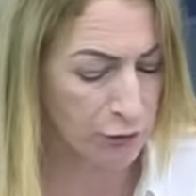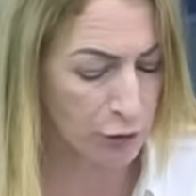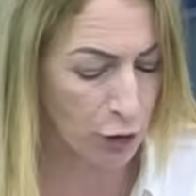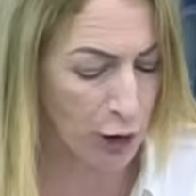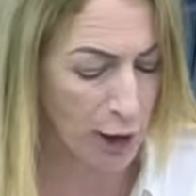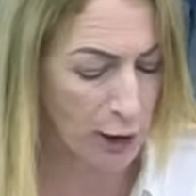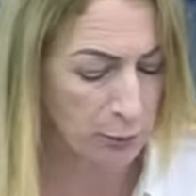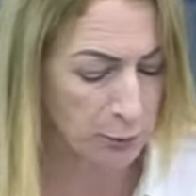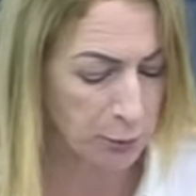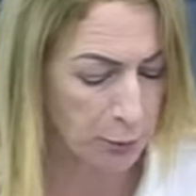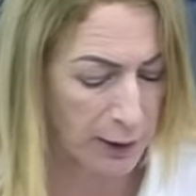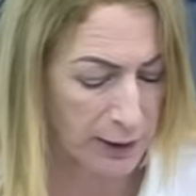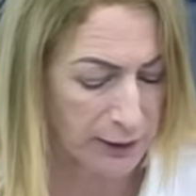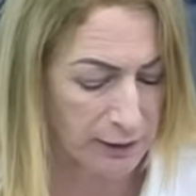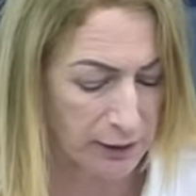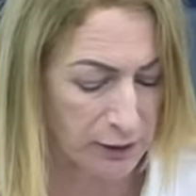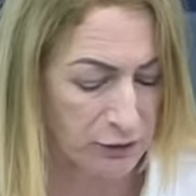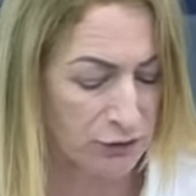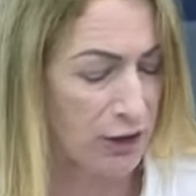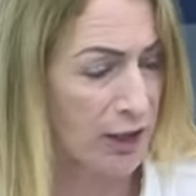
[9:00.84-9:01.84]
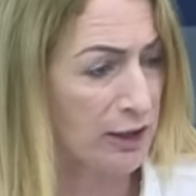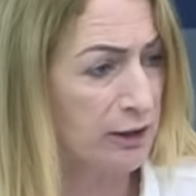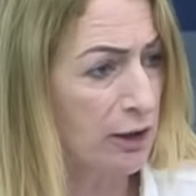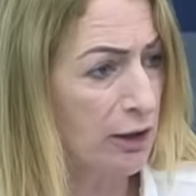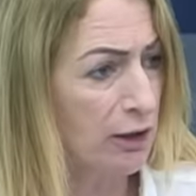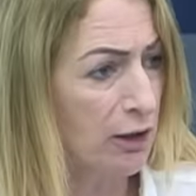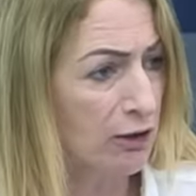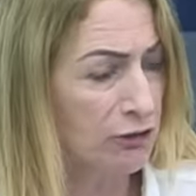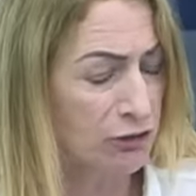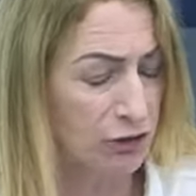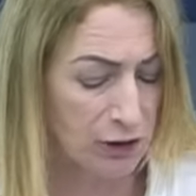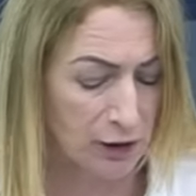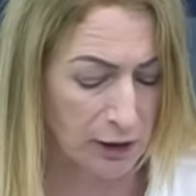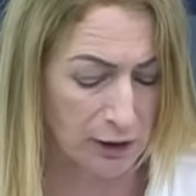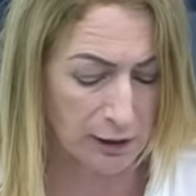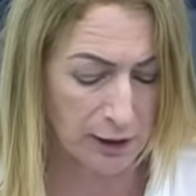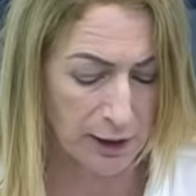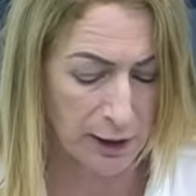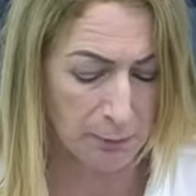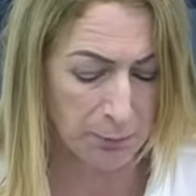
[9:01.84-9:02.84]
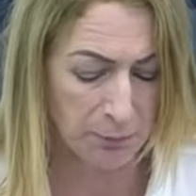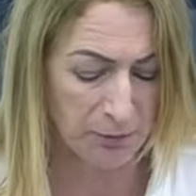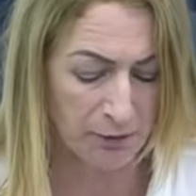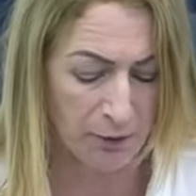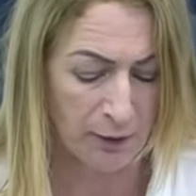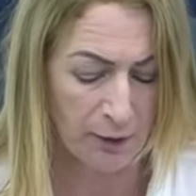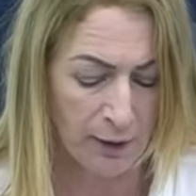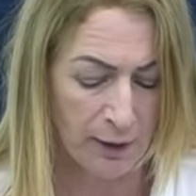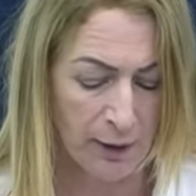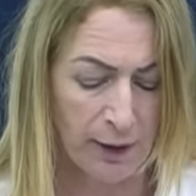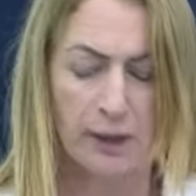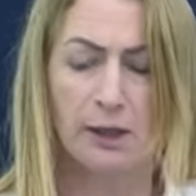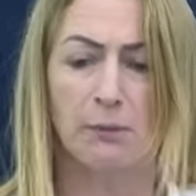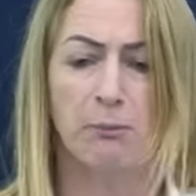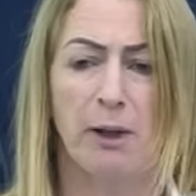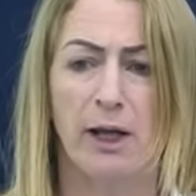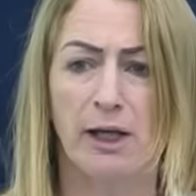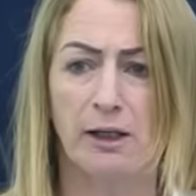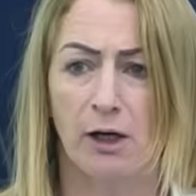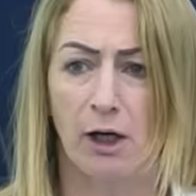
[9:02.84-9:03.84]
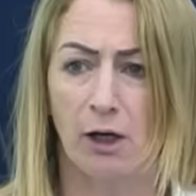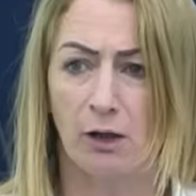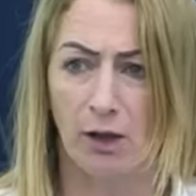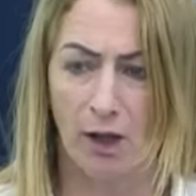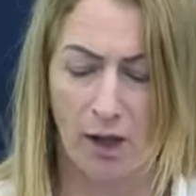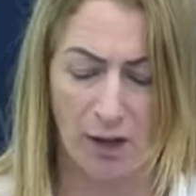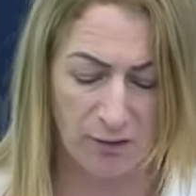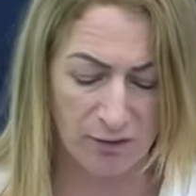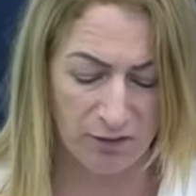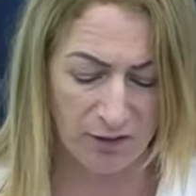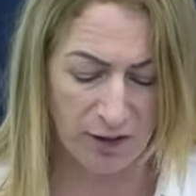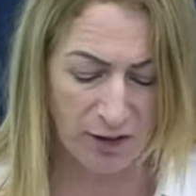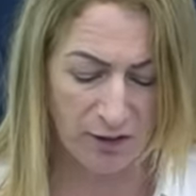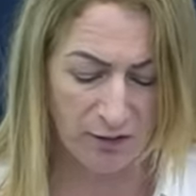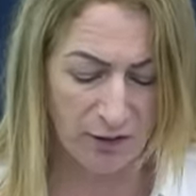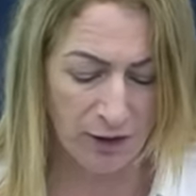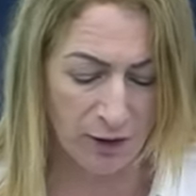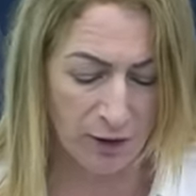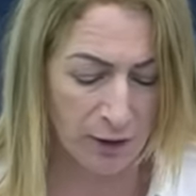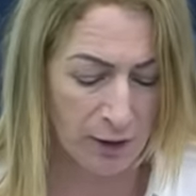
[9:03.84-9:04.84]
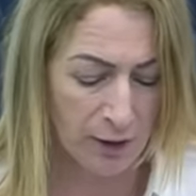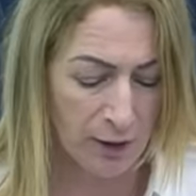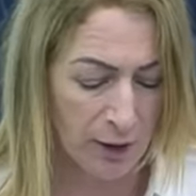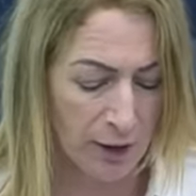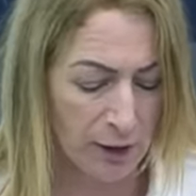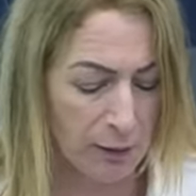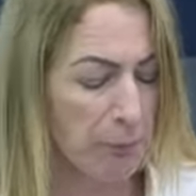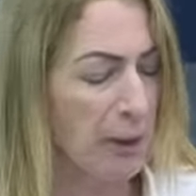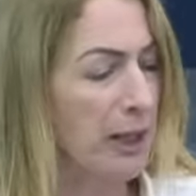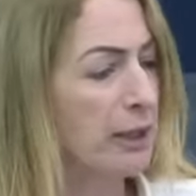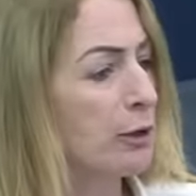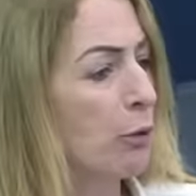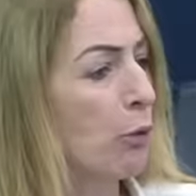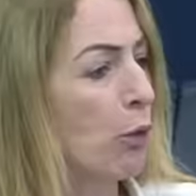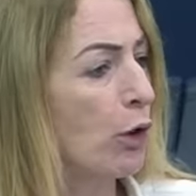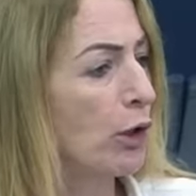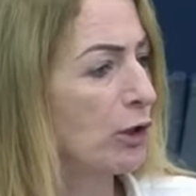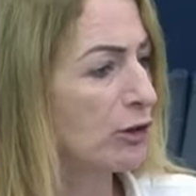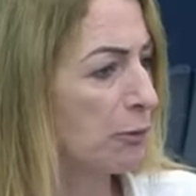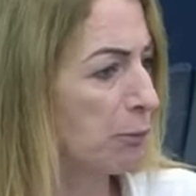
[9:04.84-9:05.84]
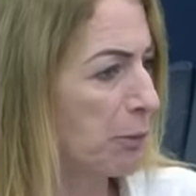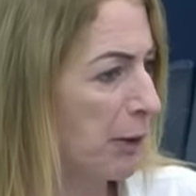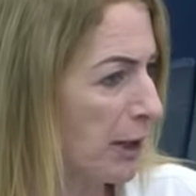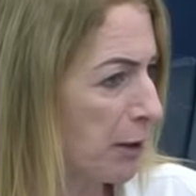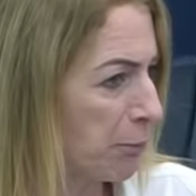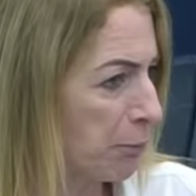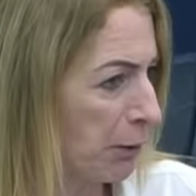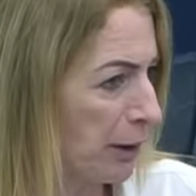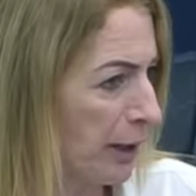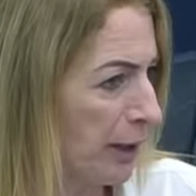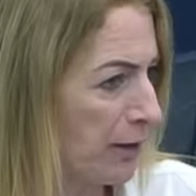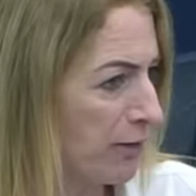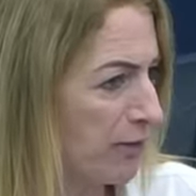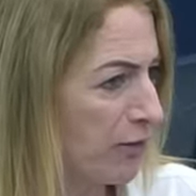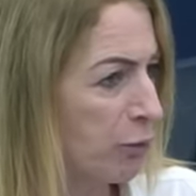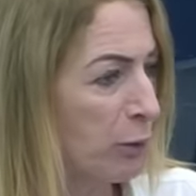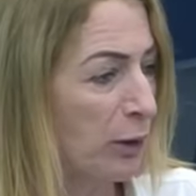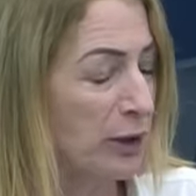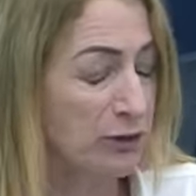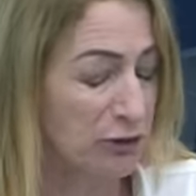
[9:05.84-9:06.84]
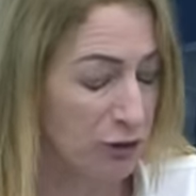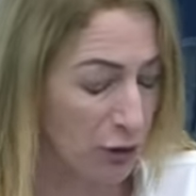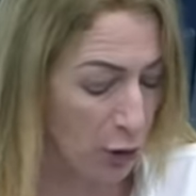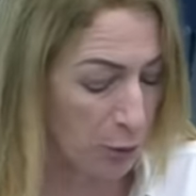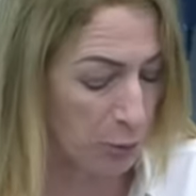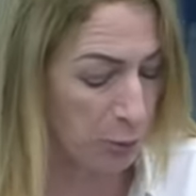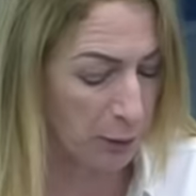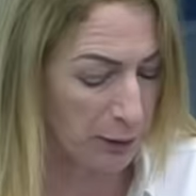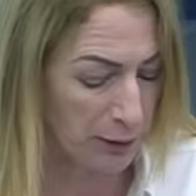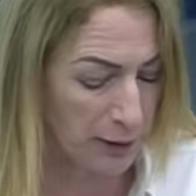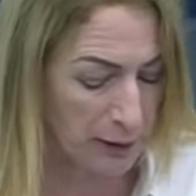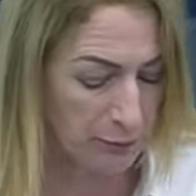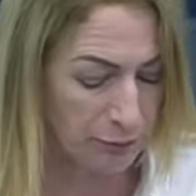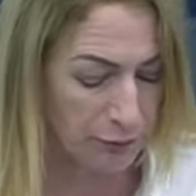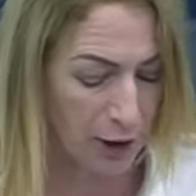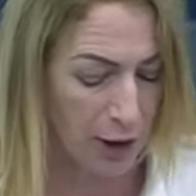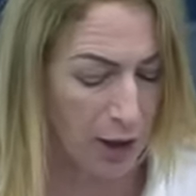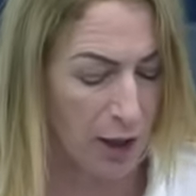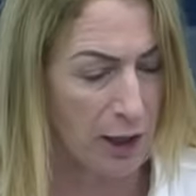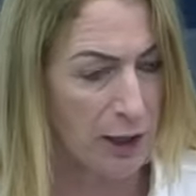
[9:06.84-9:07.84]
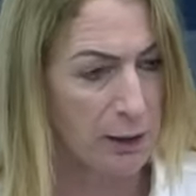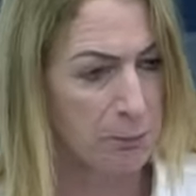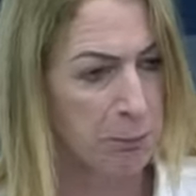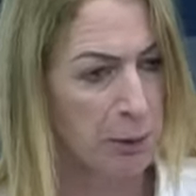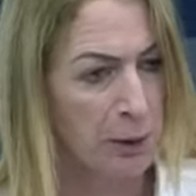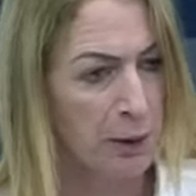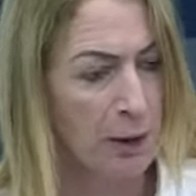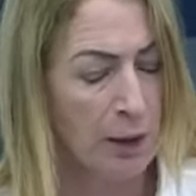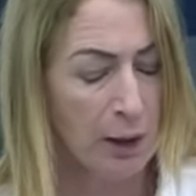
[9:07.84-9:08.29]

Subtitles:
of groundbreaking technological leaps. It'll make our lives easier. It'll make the world a better place. Well, don't believe the hype.